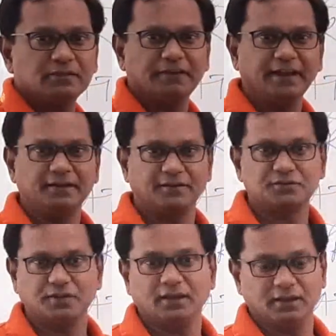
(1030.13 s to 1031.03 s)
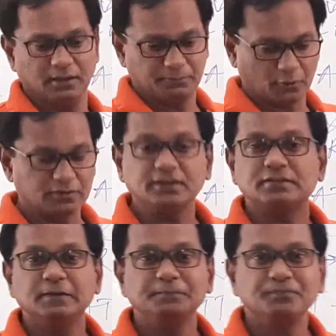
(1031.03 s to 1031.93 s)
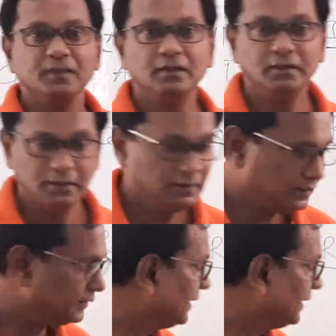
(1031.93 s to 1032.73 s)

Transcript: is a very interesting process. The